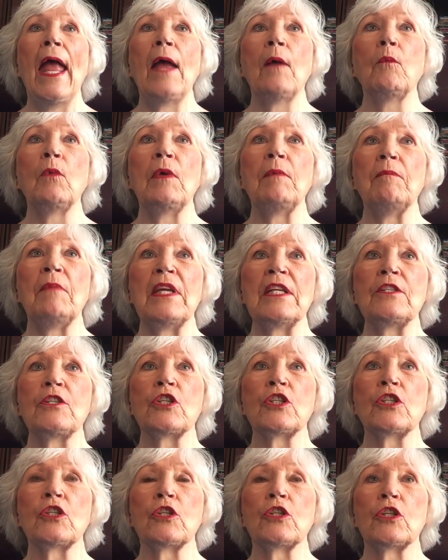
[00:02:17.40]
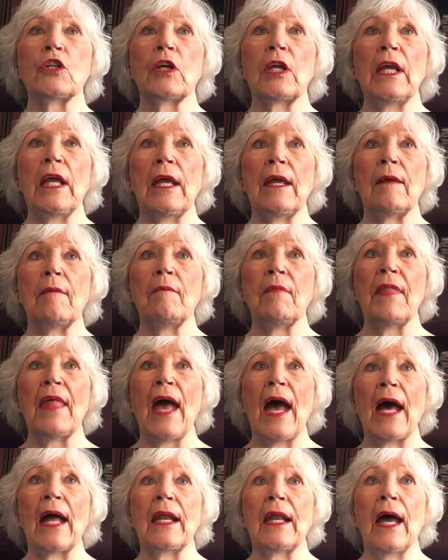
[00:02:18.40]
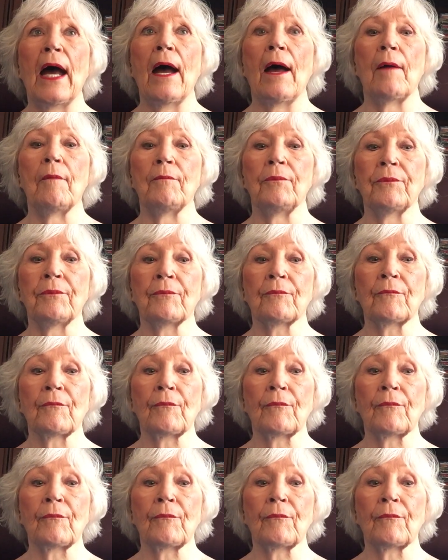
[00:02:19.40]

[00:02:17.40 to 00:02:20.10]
and we mentioned to him that I